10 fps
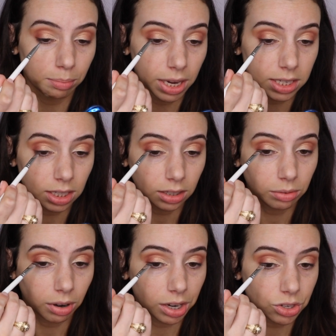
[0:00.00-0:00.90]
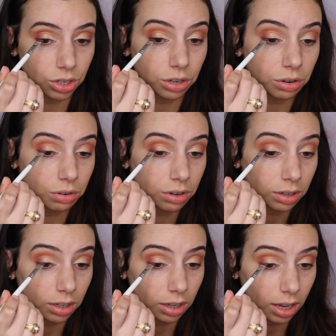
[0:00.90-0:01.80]
And basically what I do
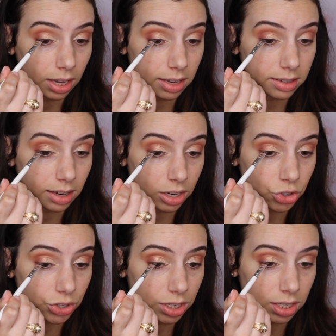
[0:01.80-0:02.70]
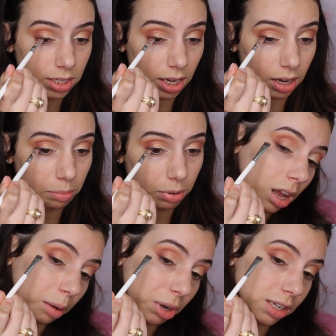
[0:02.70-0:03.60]
is I just stamp.
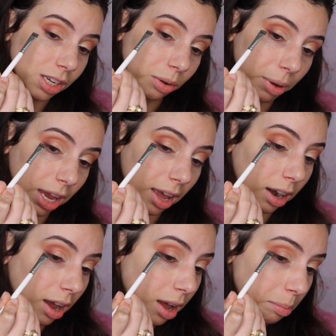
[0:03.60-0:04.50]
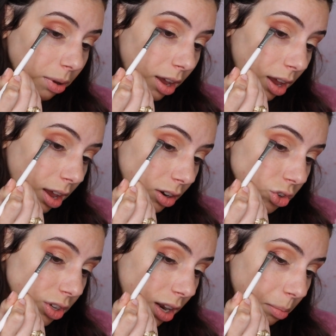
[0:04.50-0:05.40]
And I'm gonna tilt my head up and
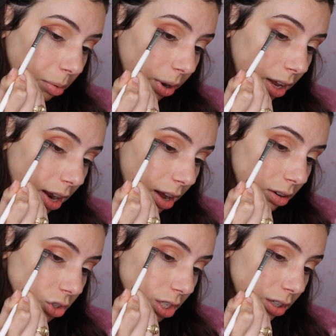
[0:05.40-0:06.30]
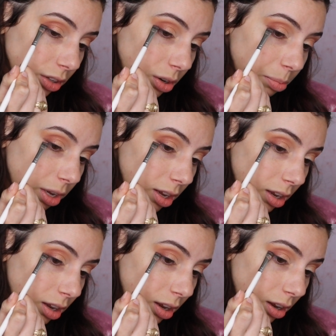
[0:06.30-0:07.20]
just kind of bring it out just a little bit.